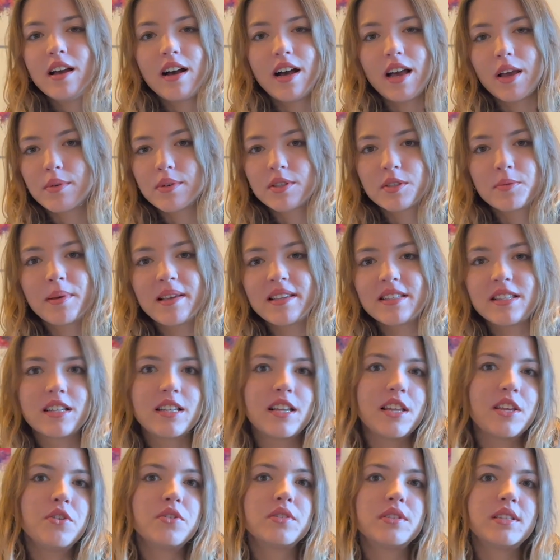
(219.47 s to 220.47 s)
I was
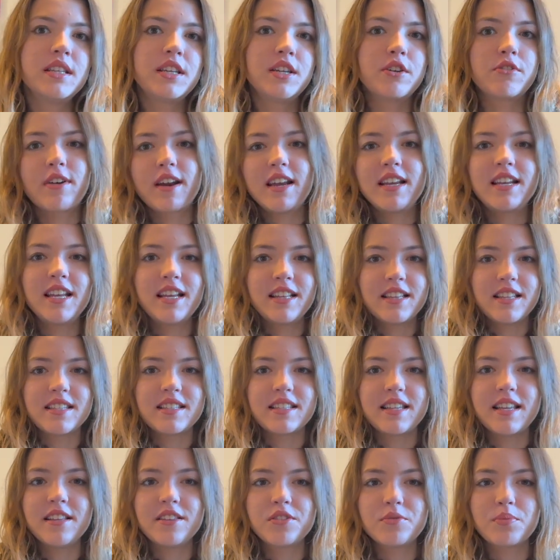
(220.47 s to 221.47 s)
basically using gradient
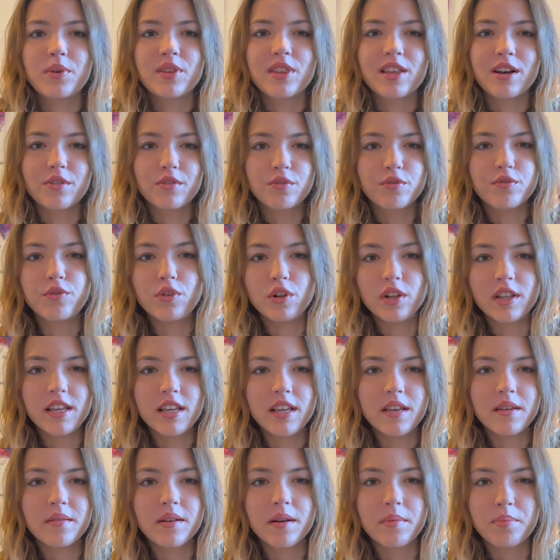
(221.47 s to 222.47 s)
descent without
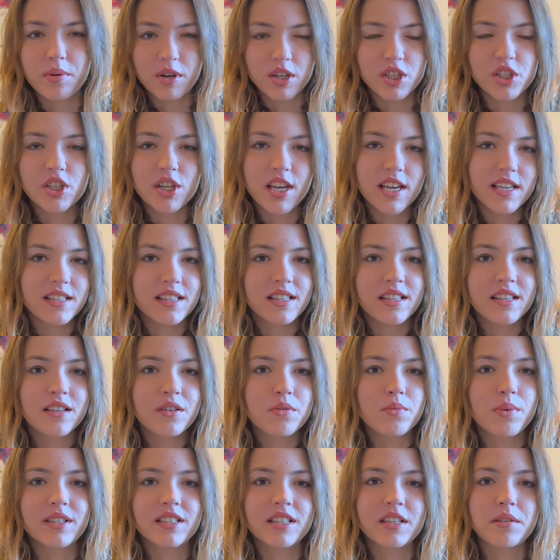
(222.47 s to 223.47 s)
fully
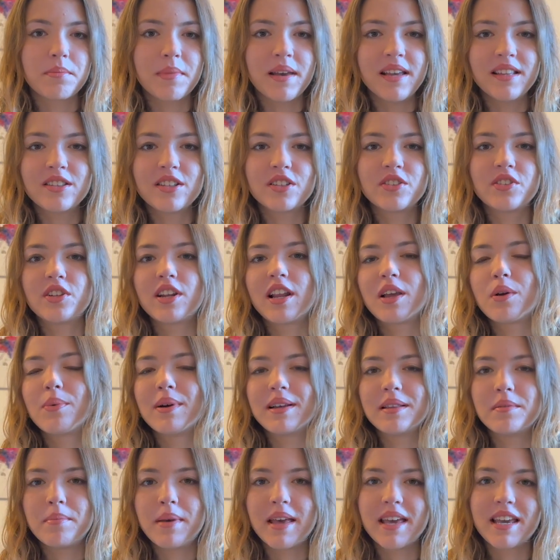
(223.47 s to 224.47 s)
appreciating what it meant until I
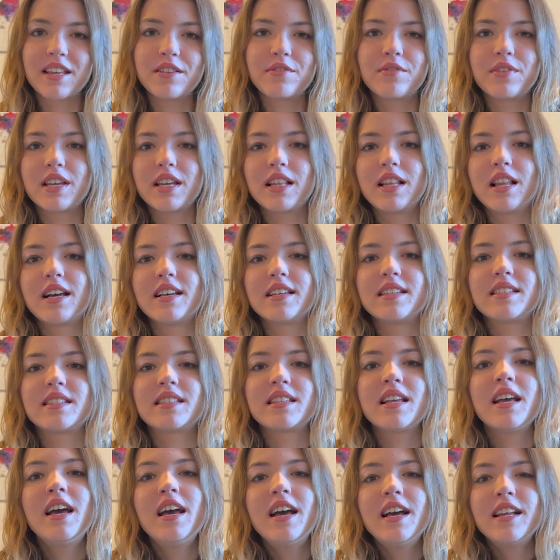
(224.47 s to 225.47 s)
went back and
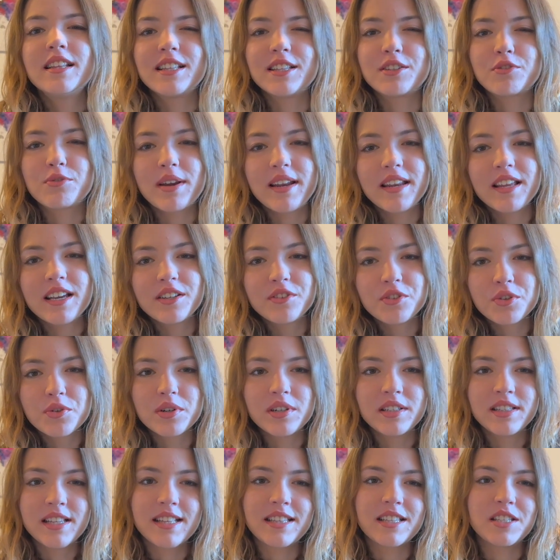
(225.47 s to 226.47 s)
realized that training a
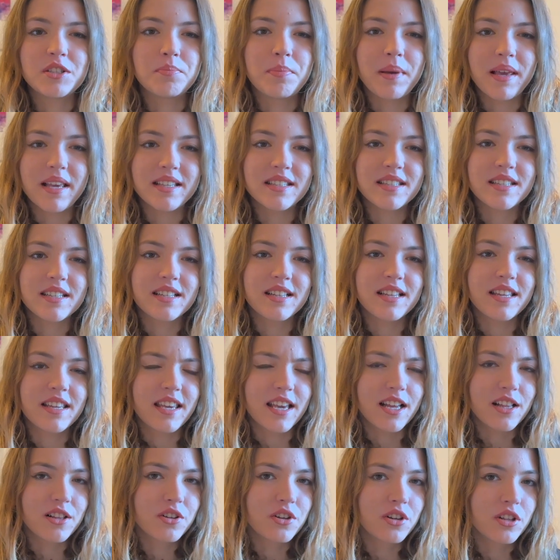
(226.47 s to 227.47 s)
neural net is basically
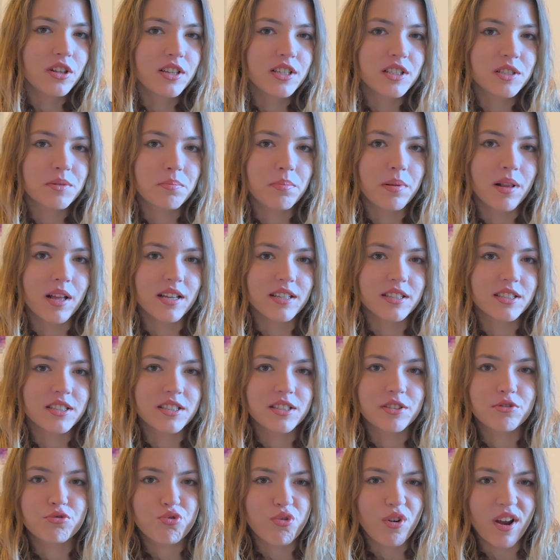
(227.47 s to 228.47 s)
calculus
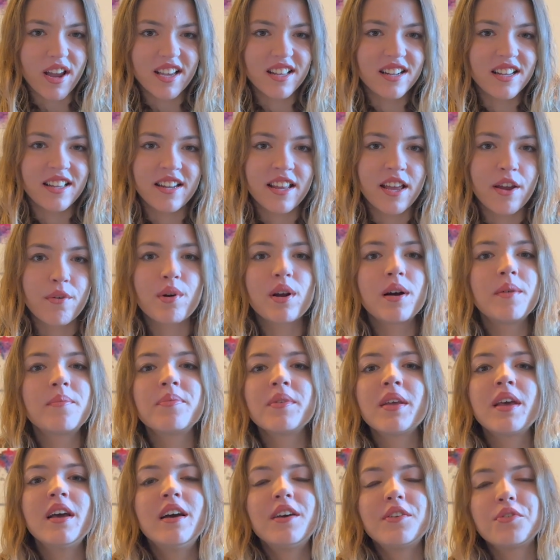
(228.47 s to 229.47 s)
plus trial and error.
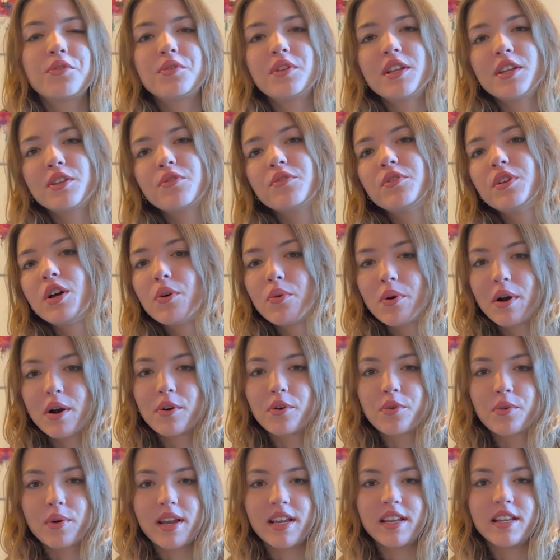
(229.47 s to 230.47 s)
You need to know how
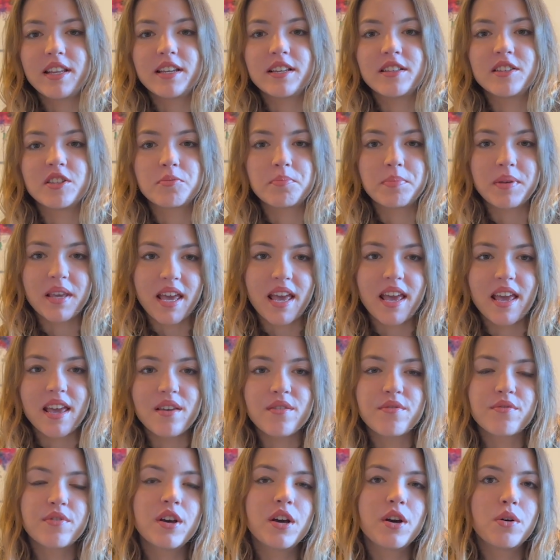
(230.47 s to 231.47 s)
gradients
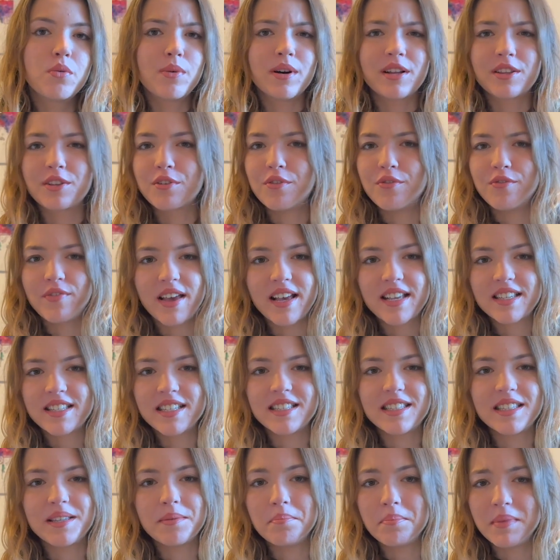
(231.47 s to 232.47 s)
behave, what
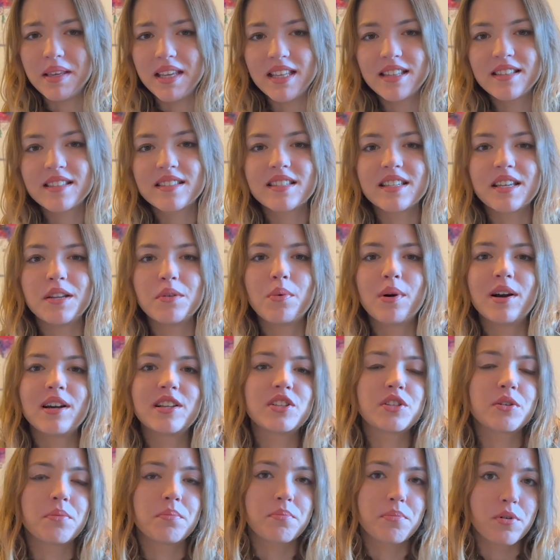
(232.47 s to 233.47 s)
convexity means, and why
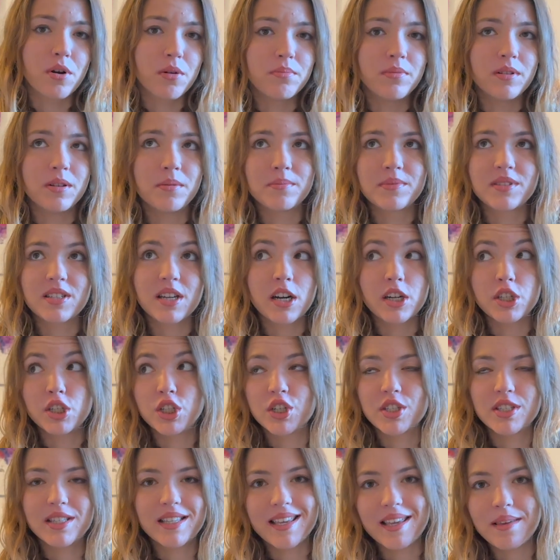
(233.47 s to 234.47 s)
some problems are
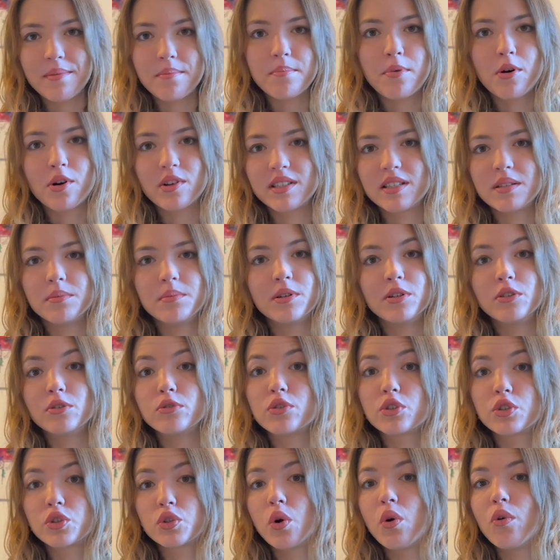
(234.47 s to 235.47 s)
just impossible
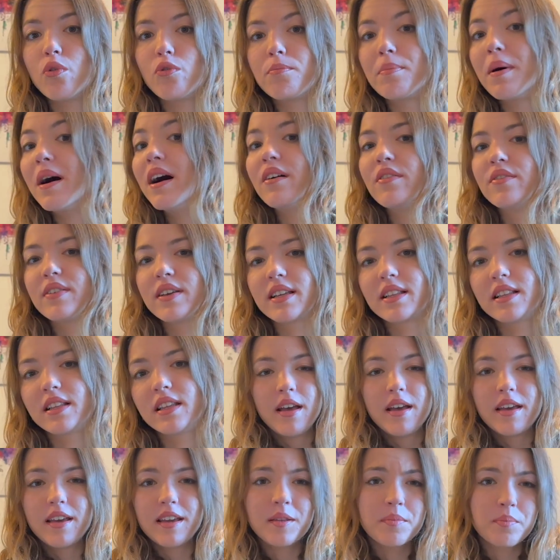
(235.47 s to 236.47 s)
to solve perfectly.
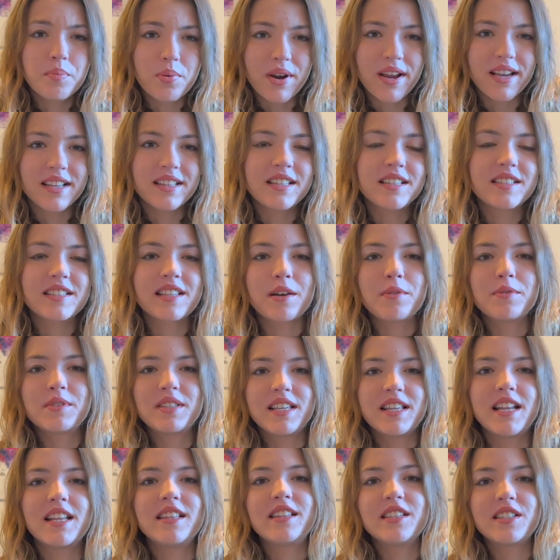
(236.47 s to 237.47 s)
In practice, I would
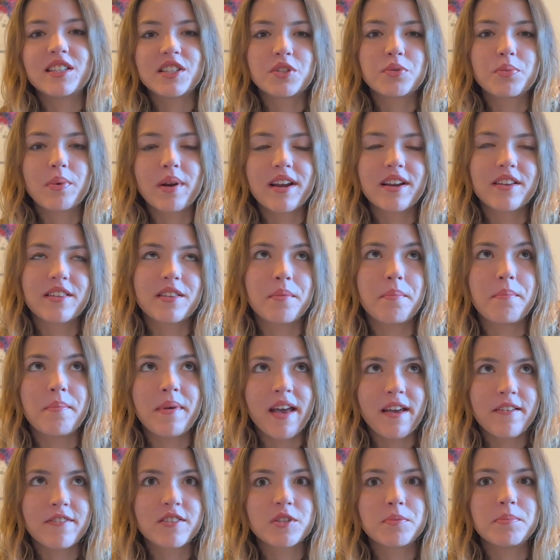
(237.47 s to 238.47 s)
say that this is where the
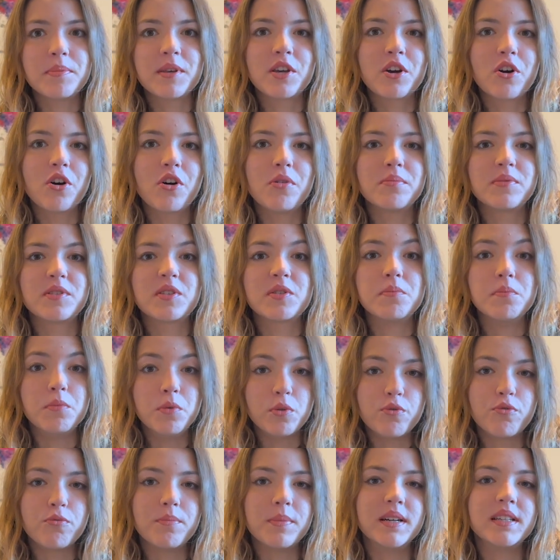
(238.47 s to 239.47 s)
math becomes
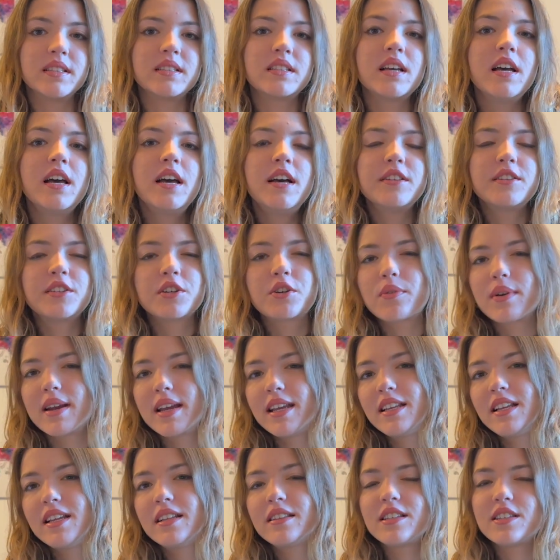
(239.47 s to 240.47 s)
movement. The
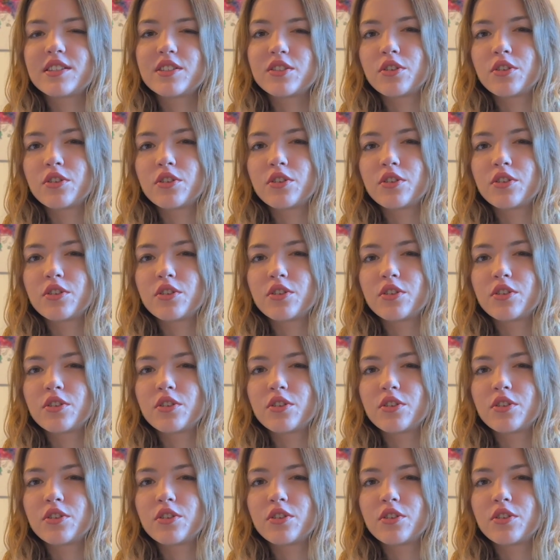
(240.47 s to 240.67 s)
gradient is